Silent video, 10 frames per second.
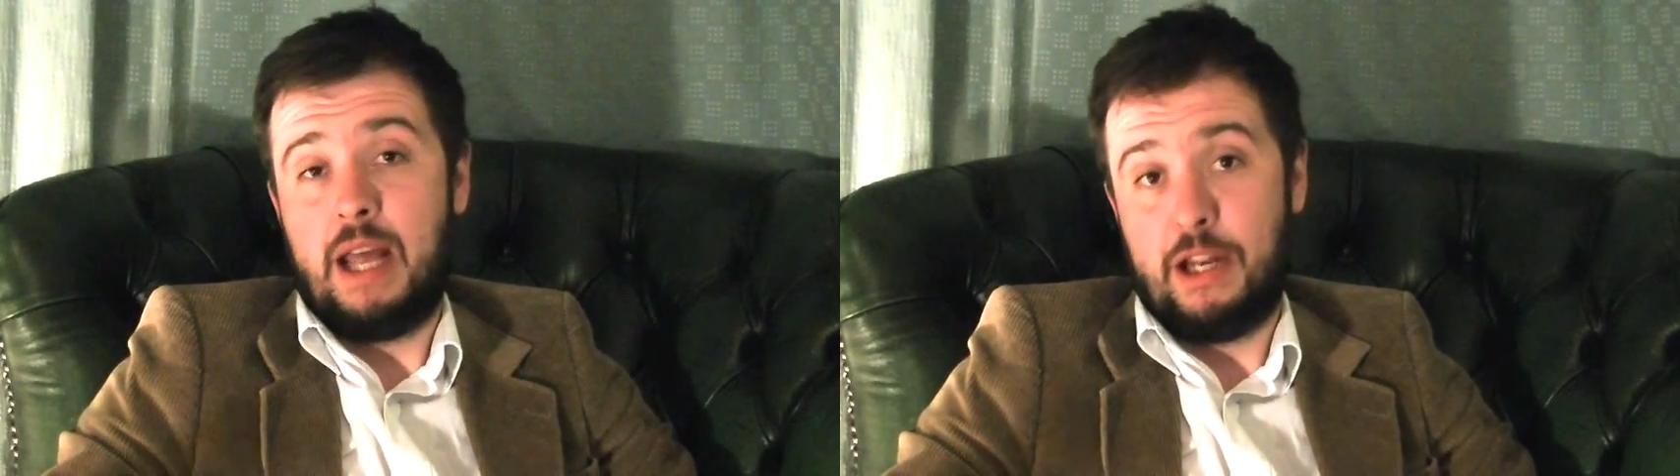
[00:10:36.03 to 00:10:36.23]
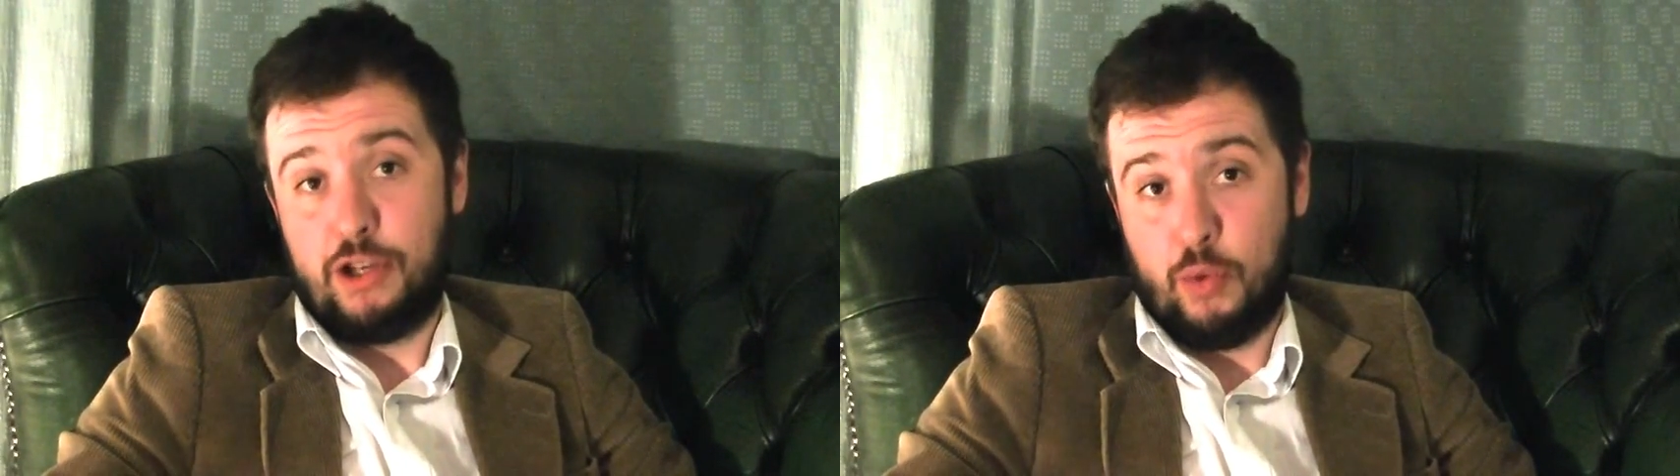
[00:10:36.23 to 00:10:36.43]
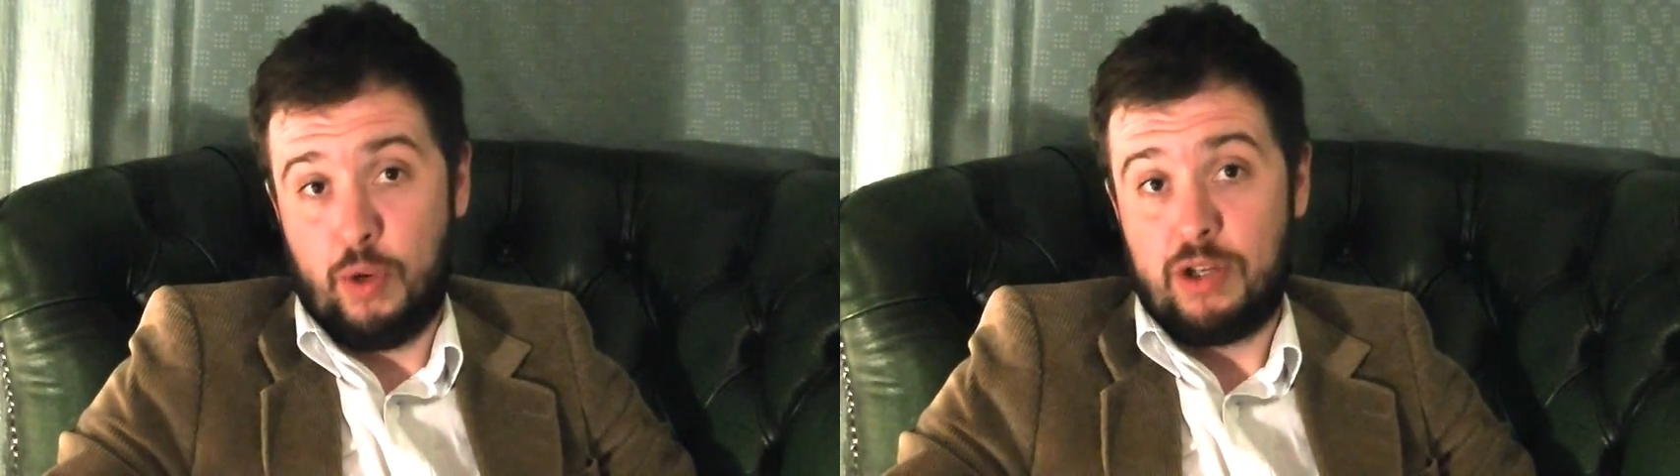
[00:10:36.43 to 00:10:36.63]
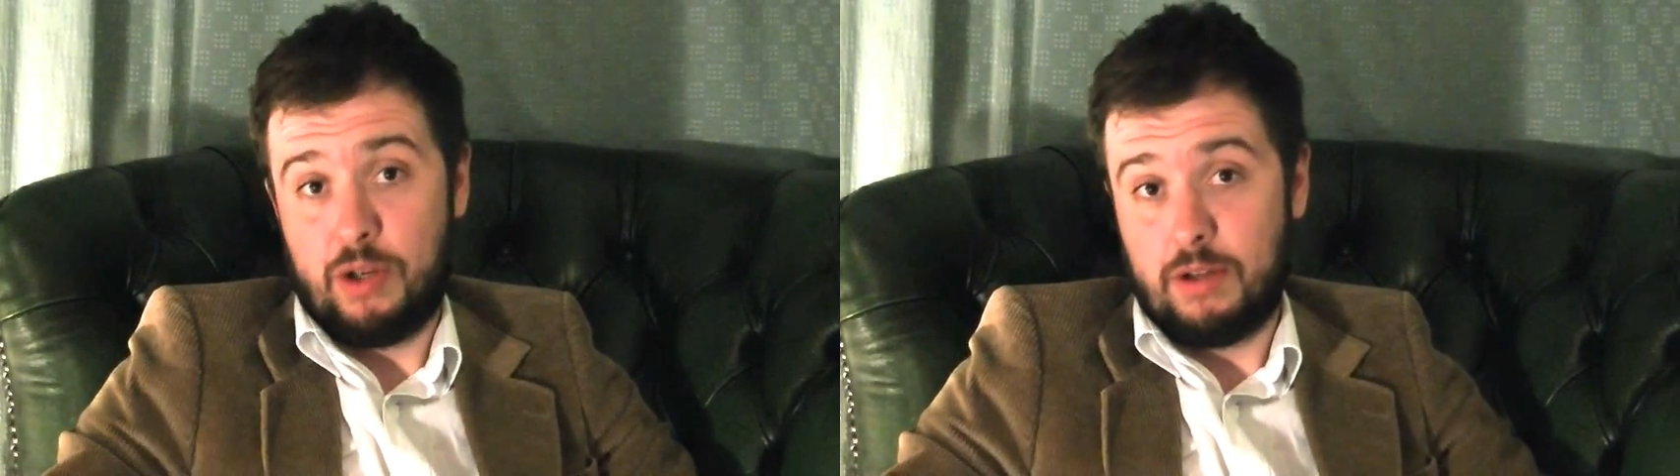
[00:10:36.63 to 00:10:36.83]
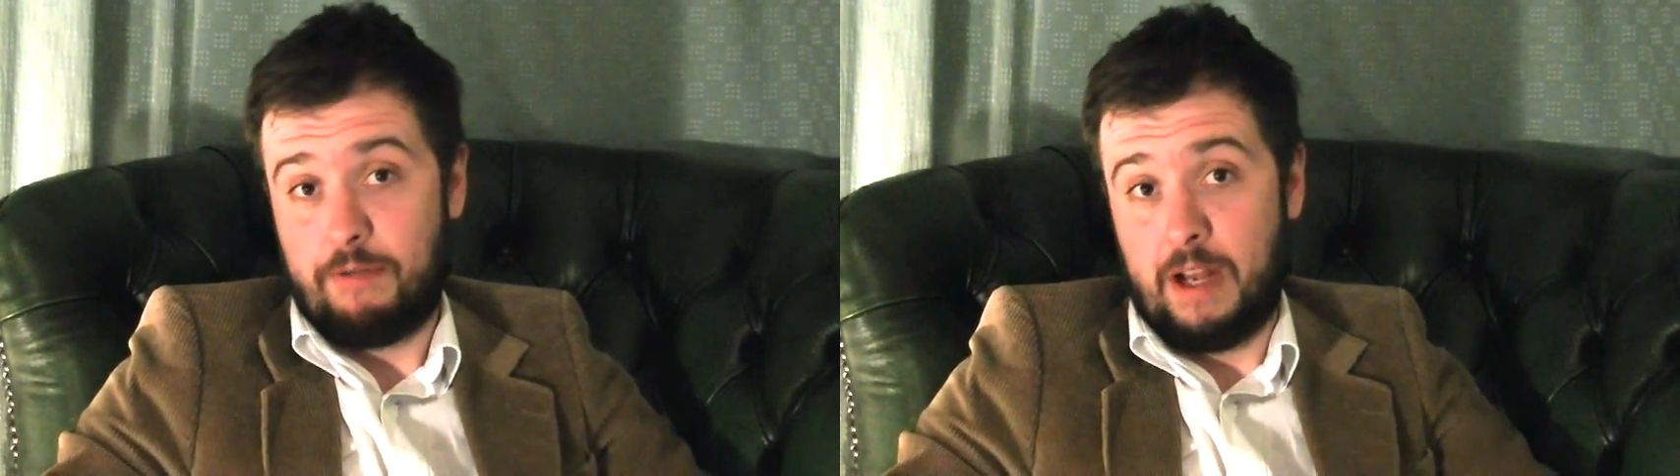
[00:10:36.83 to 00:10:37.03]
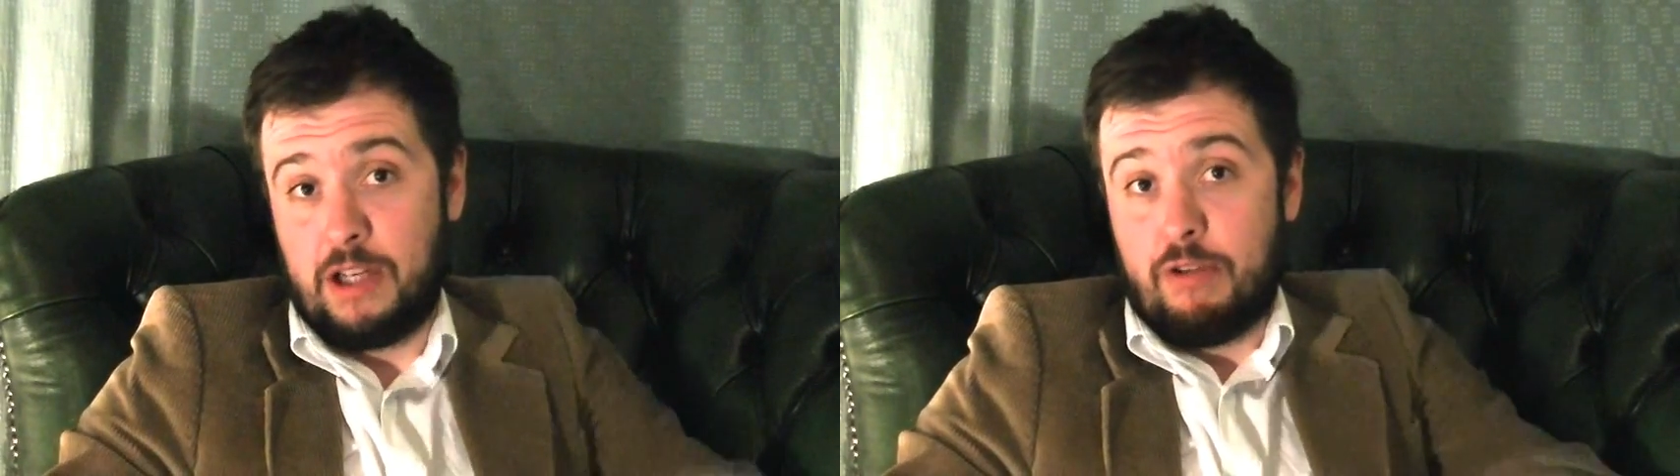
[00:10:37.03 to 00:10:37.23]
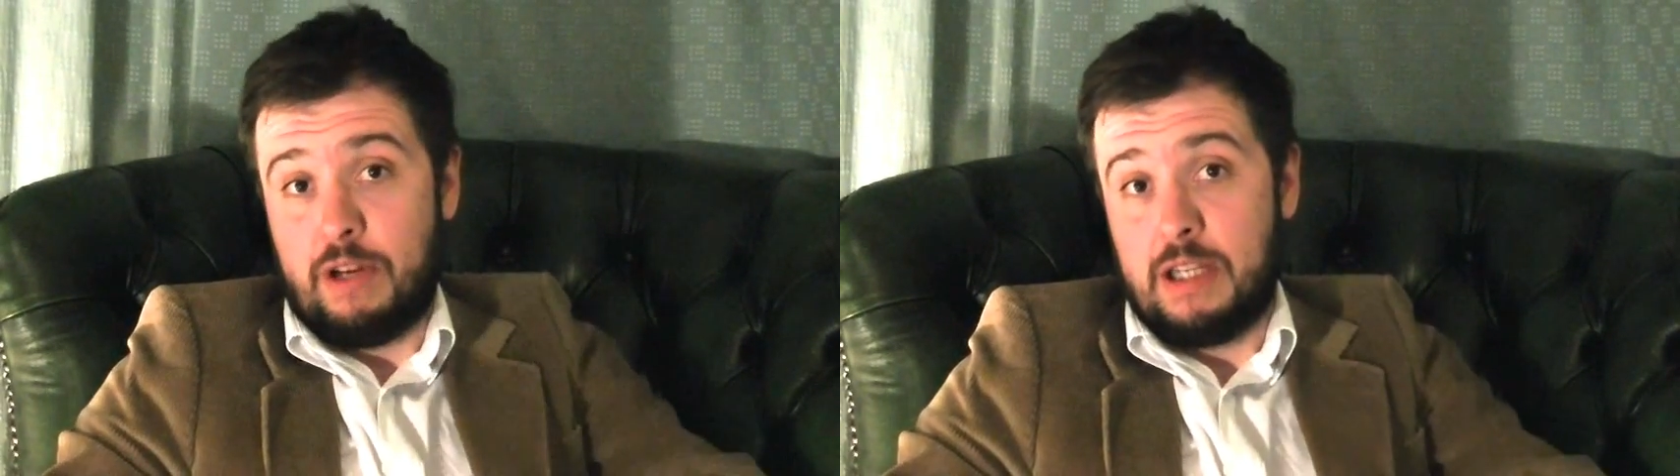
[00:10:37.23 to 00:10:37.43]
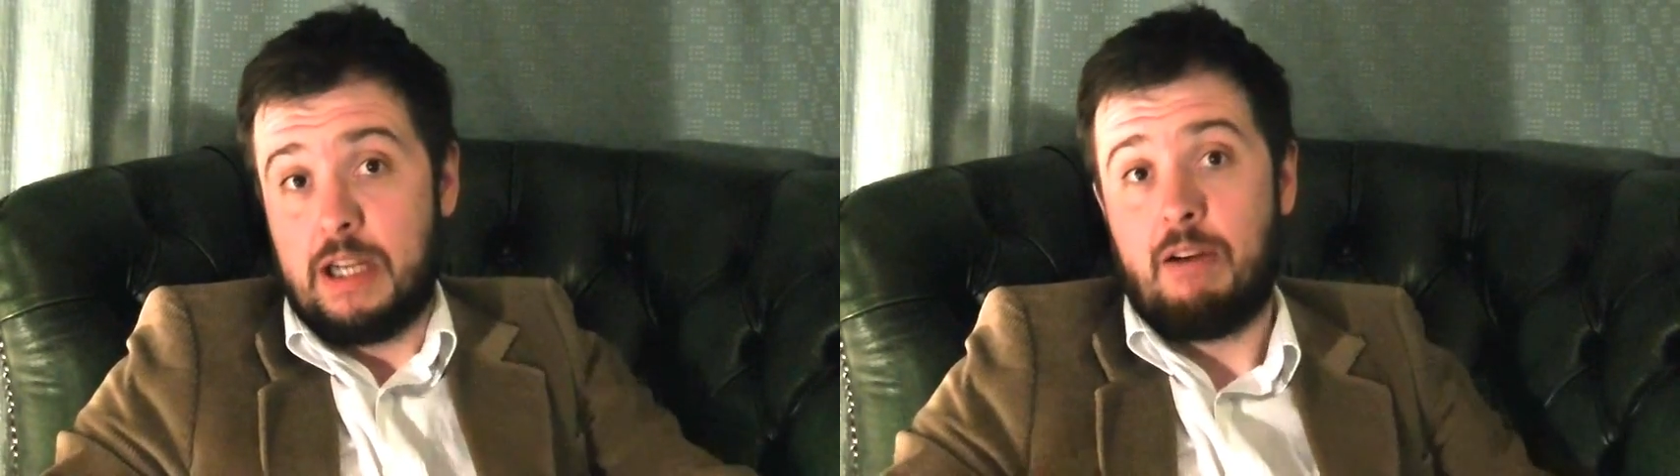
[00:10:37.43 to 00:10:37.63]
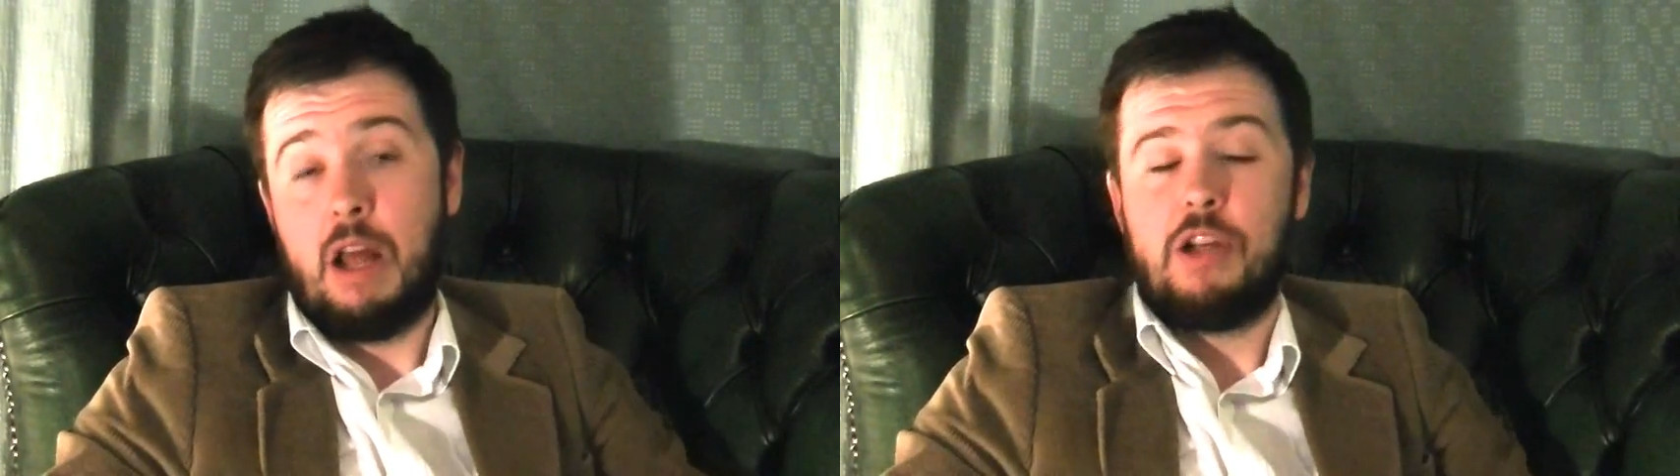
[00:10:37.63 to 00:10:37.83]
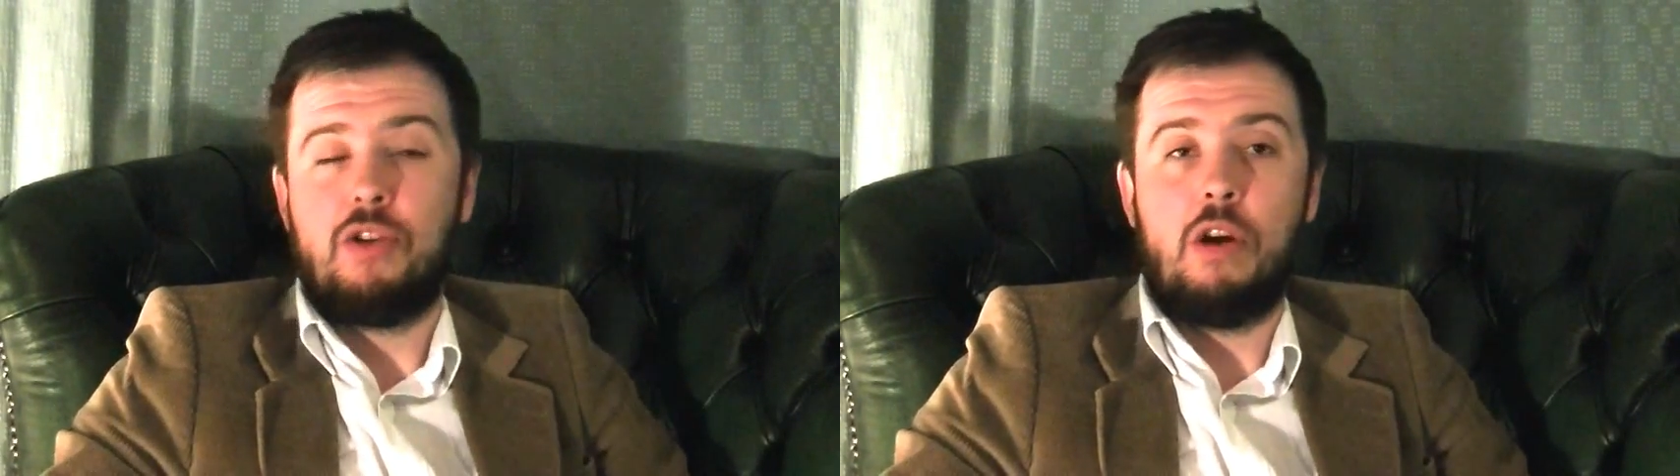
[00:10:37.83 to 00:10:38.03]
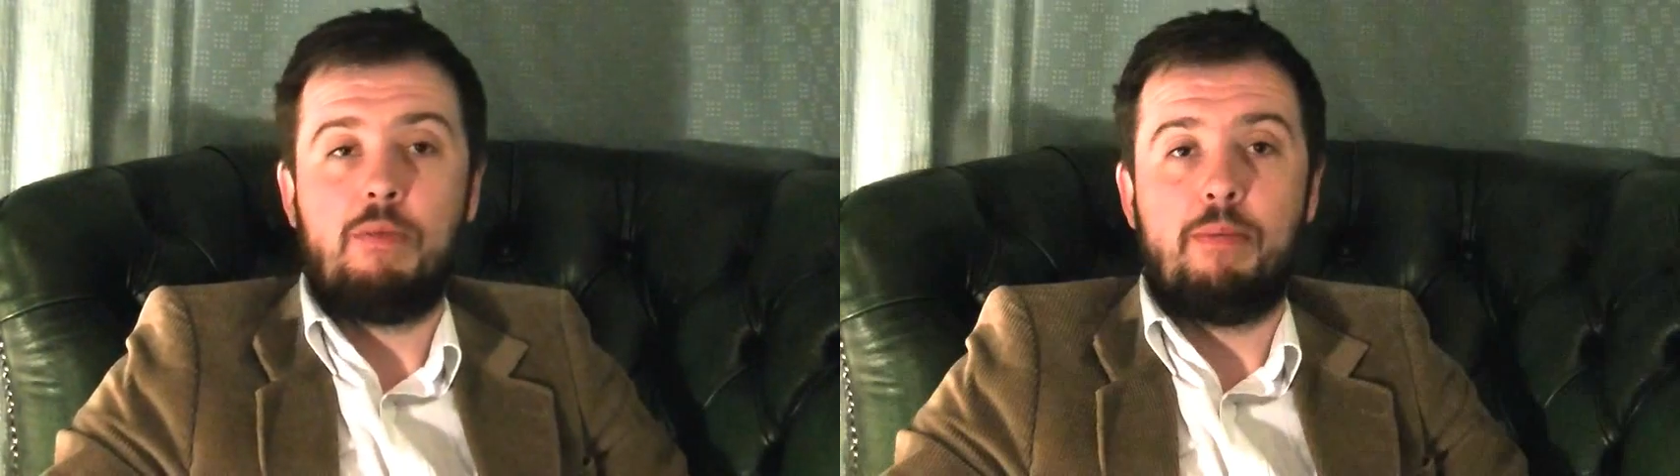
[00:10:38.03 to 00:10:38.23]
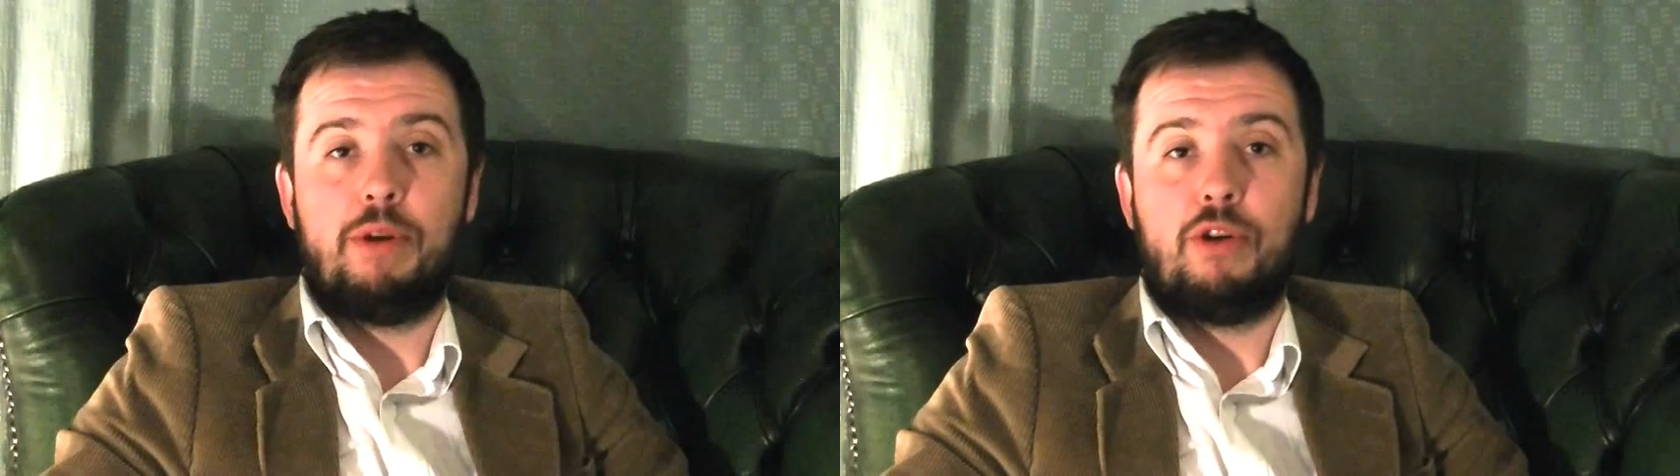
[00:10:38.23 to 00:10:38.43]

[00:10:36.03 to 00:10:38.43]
an issue which does affect your e-cigarette enjoyment,